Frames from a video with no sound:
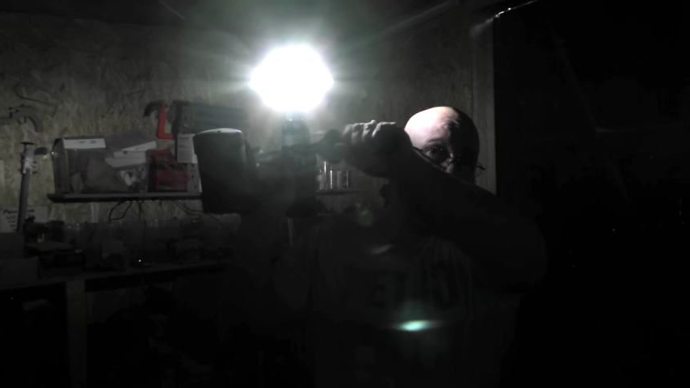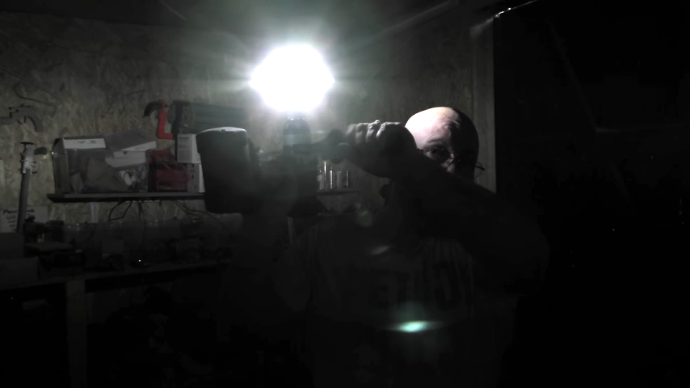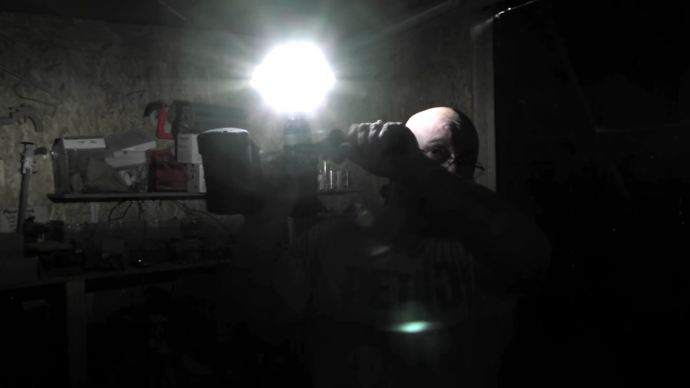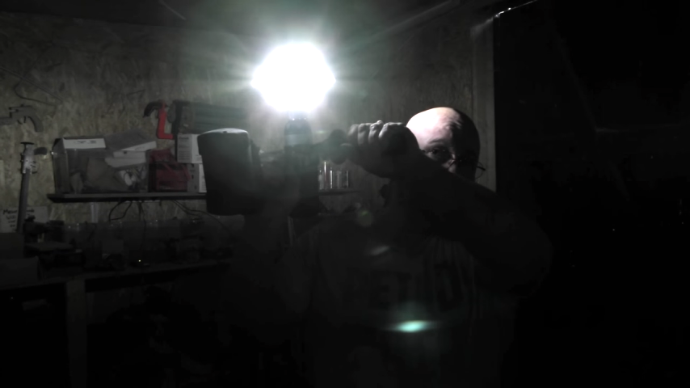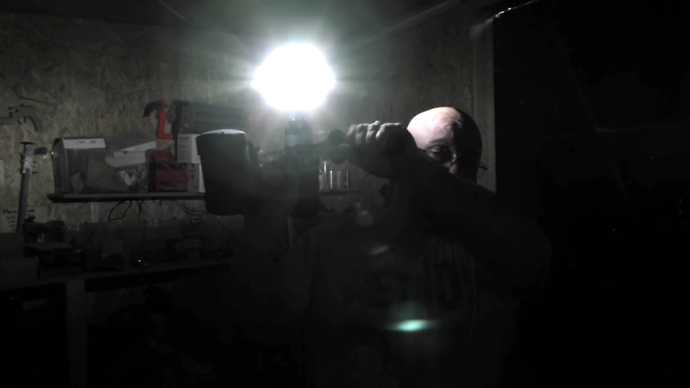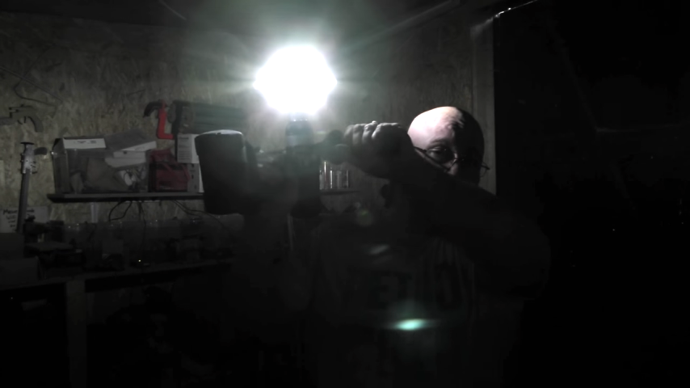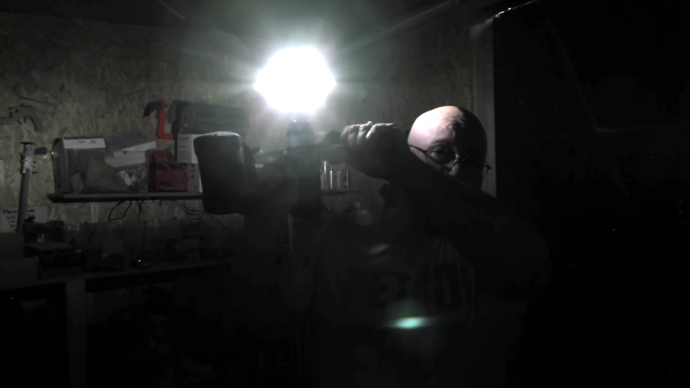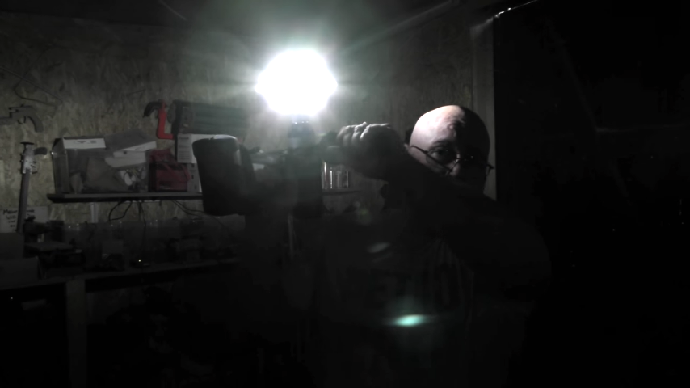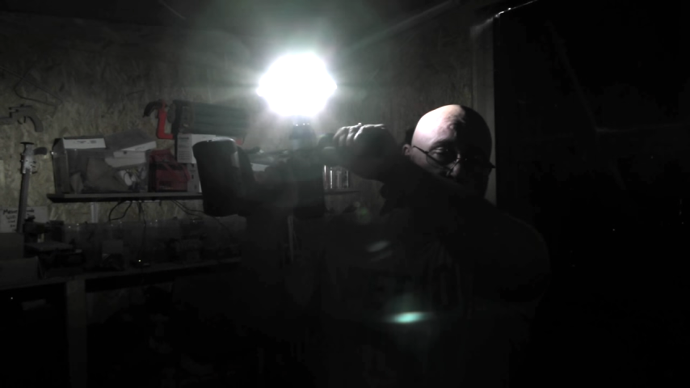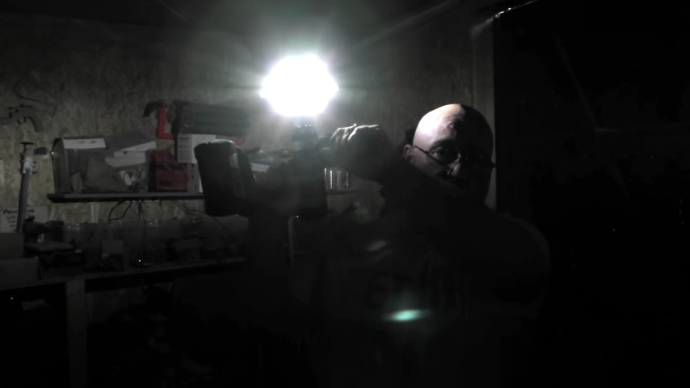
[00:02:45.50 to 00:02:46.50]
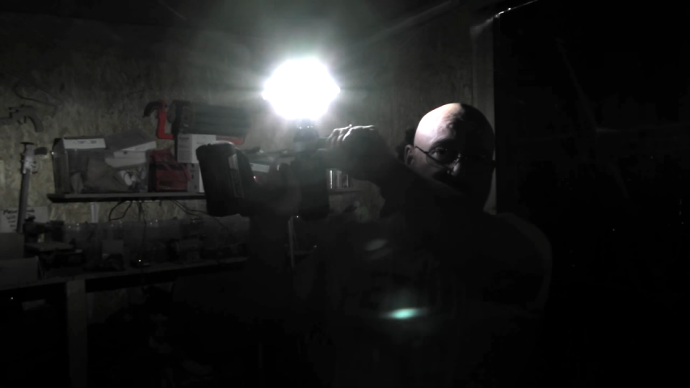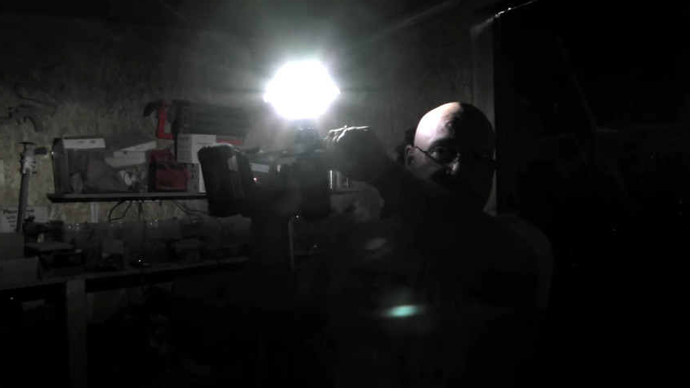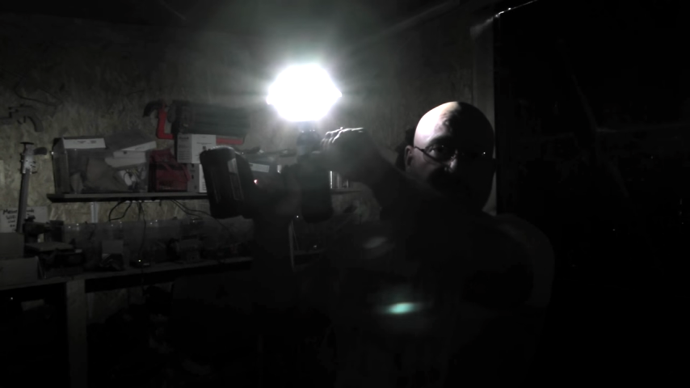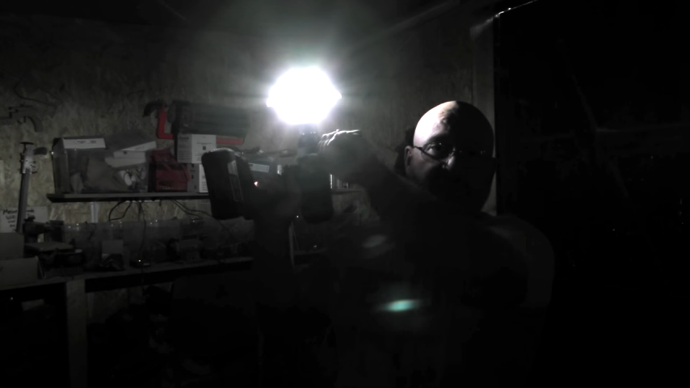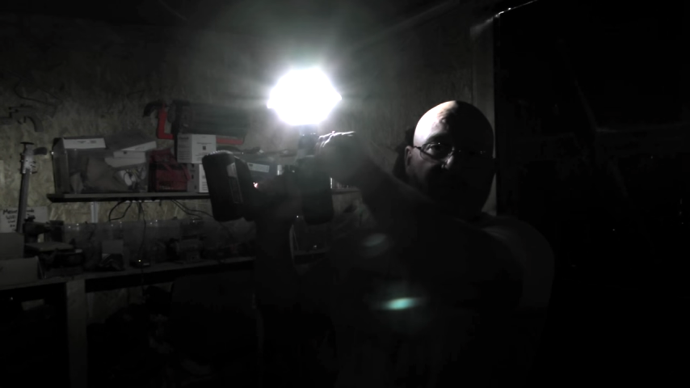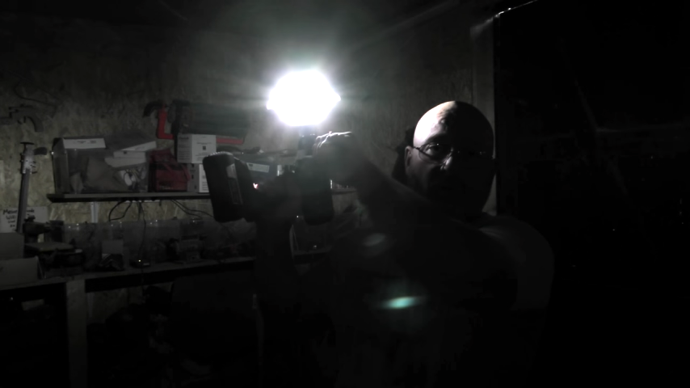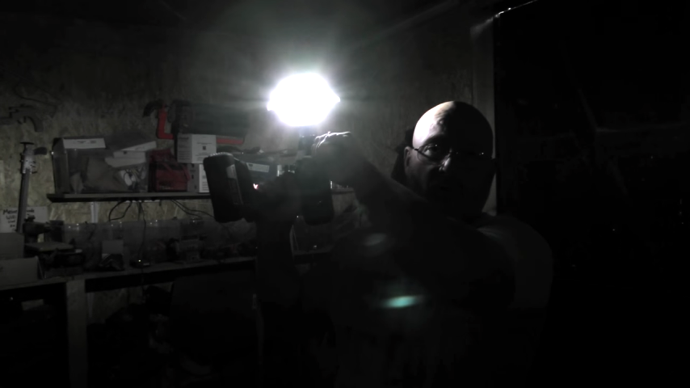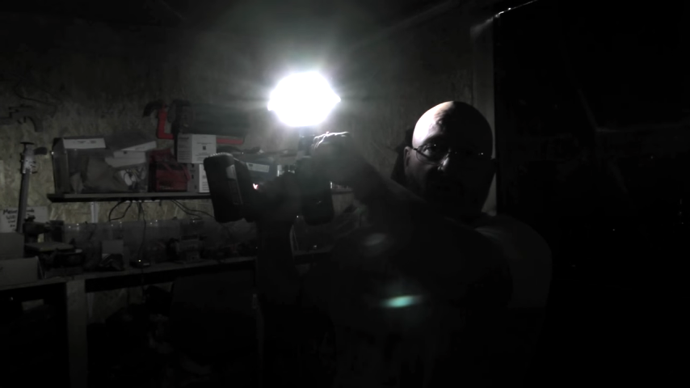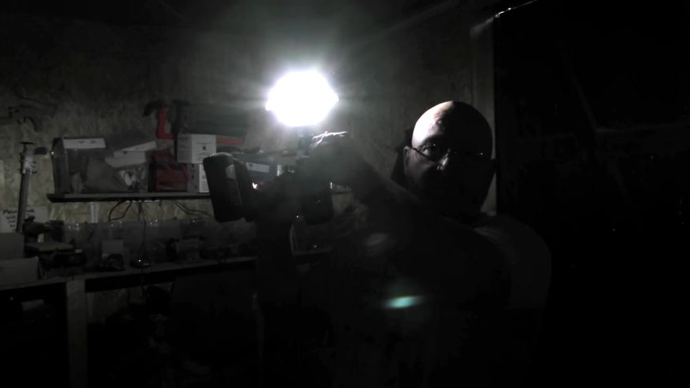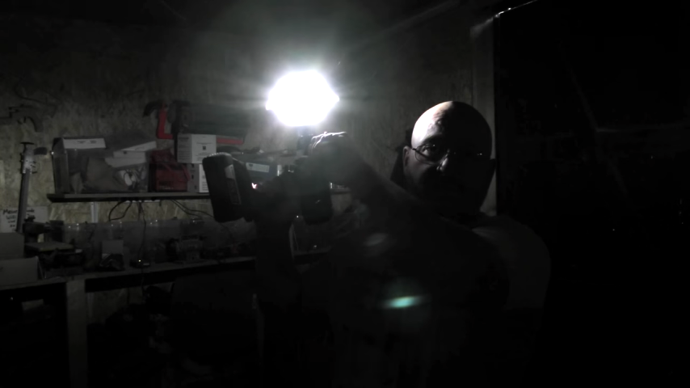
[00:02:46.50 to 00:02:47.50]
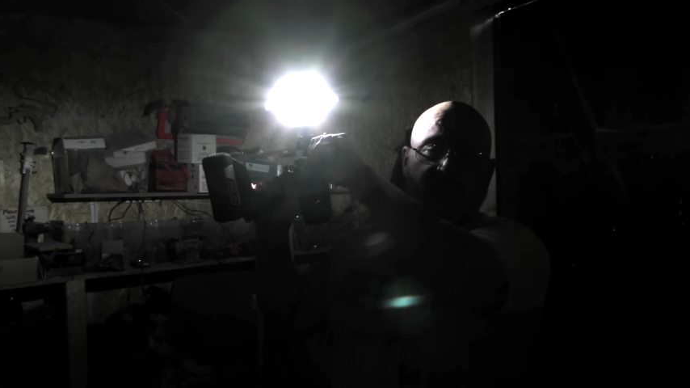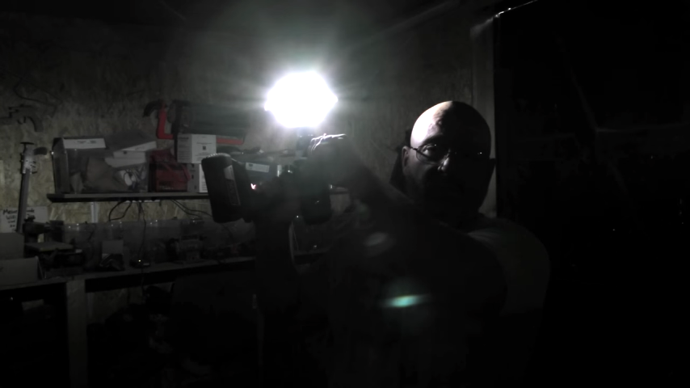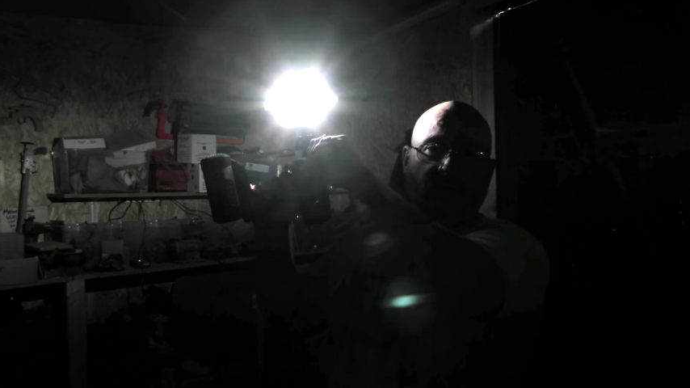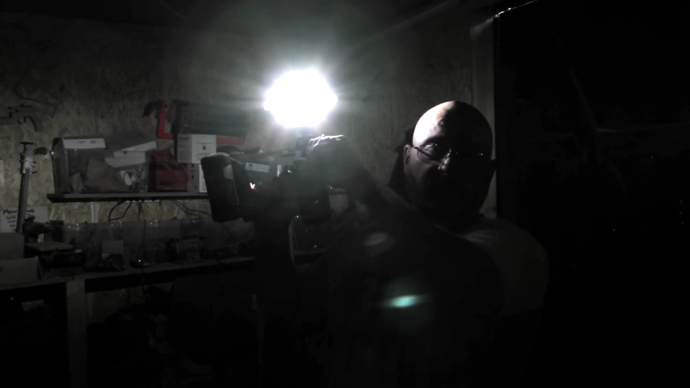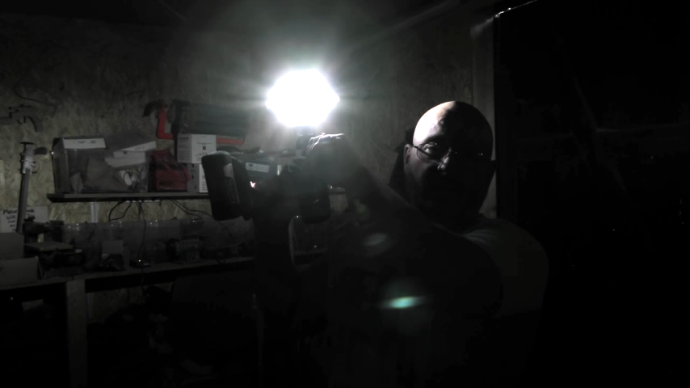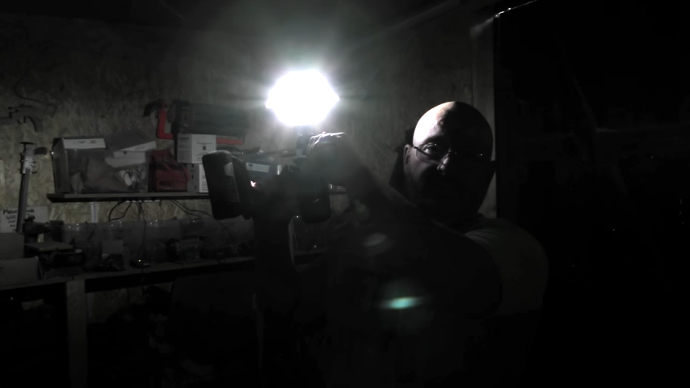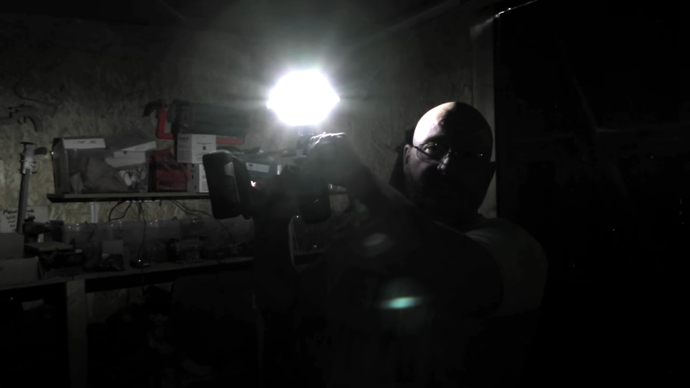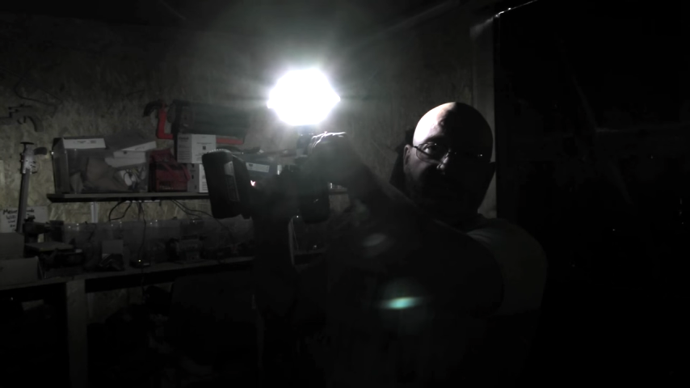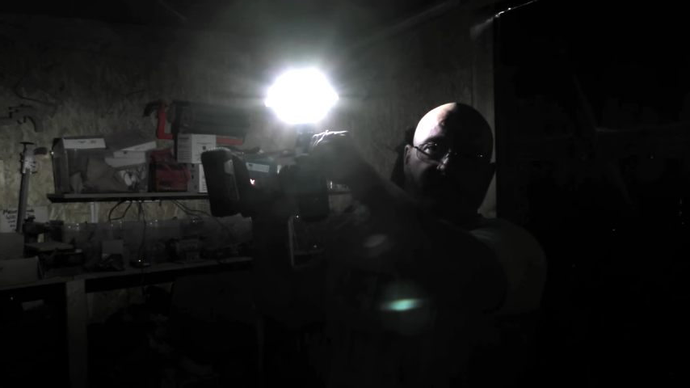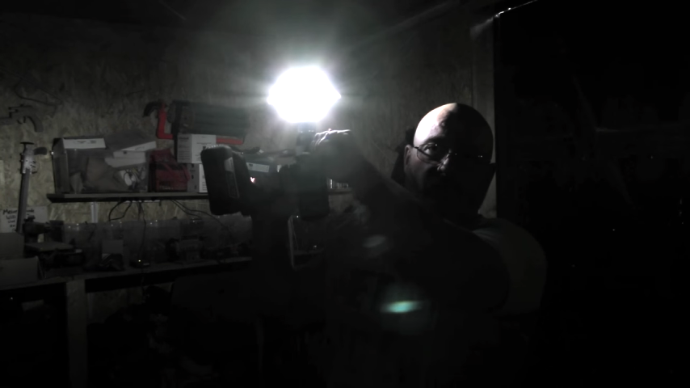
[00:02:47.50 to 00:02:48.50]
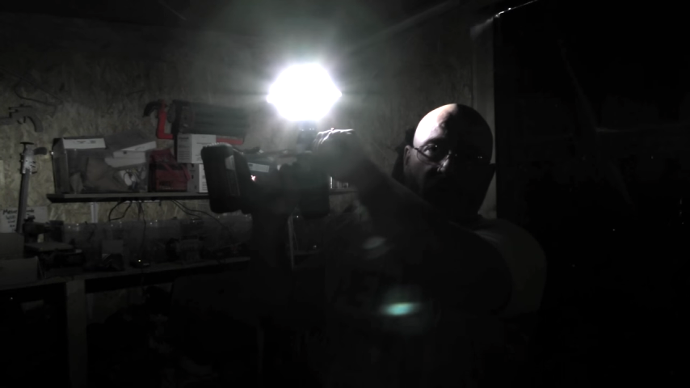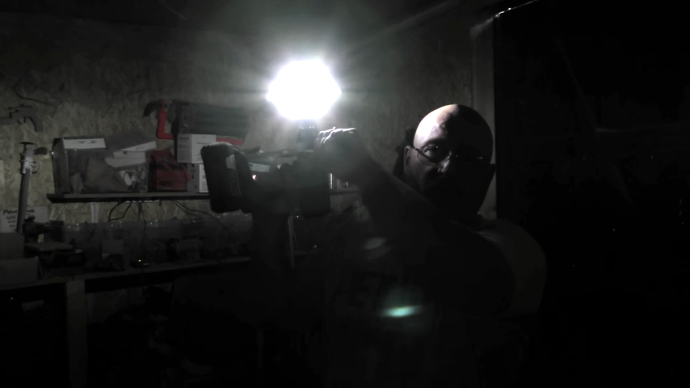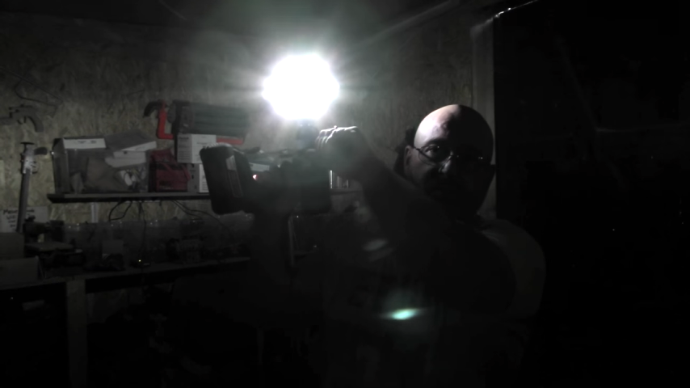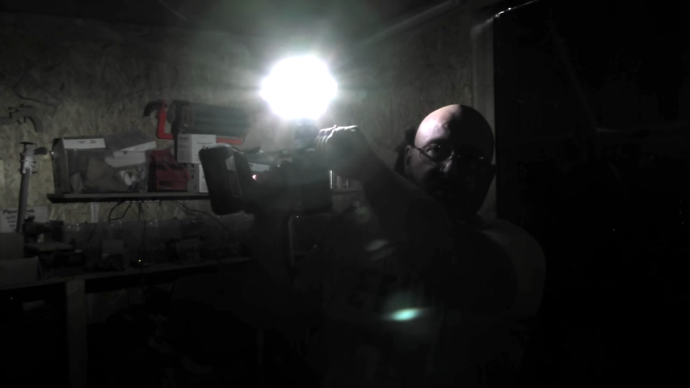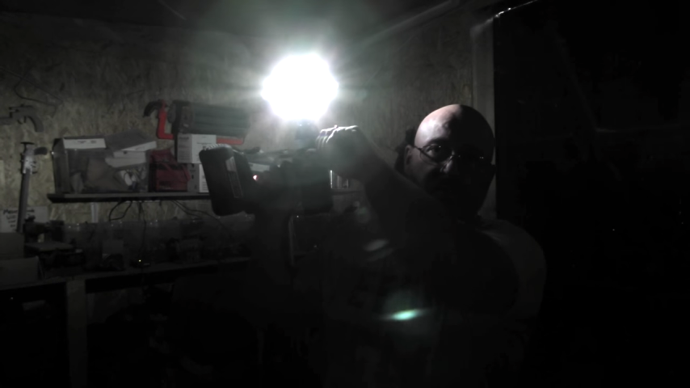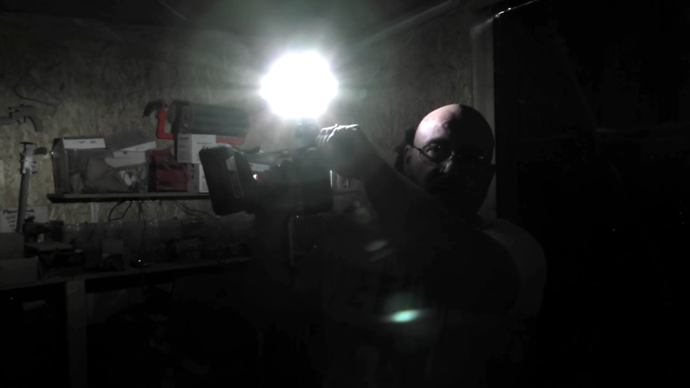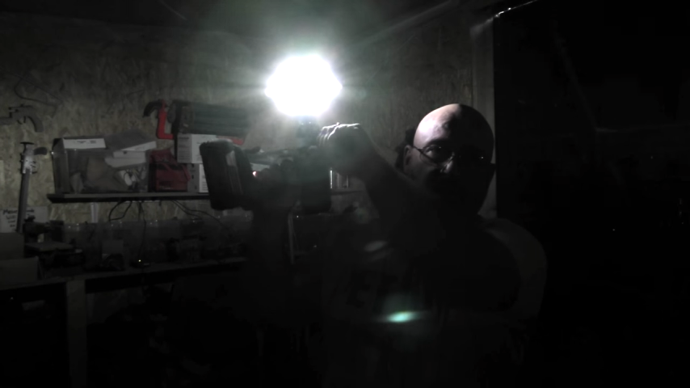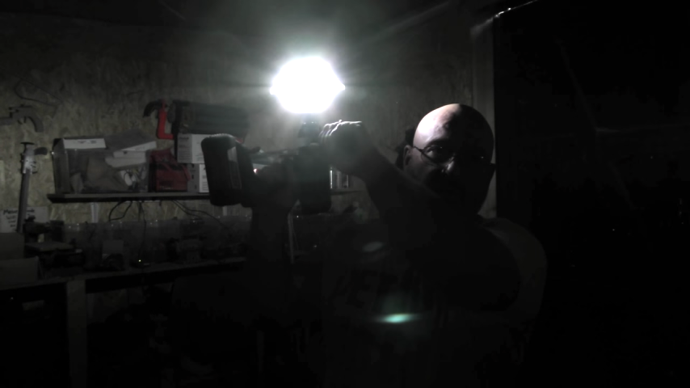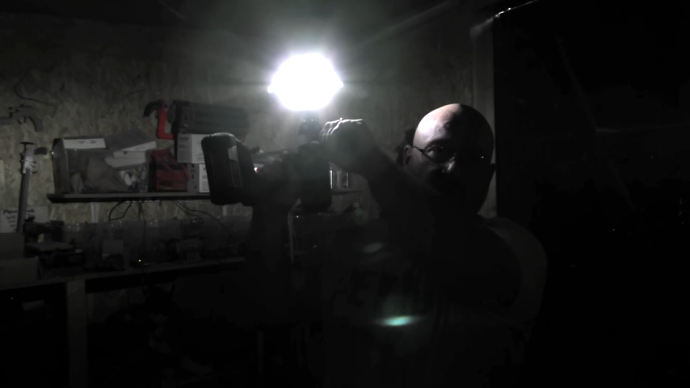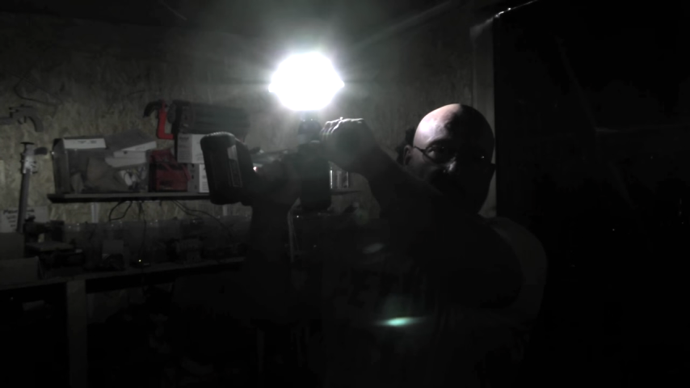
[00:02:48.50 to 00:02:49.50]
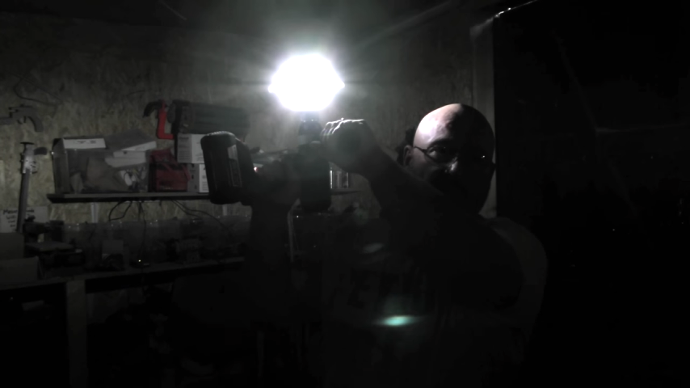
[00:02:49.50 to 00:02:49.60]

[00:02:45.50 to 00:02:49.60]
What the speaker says: [unreadable: no face in view]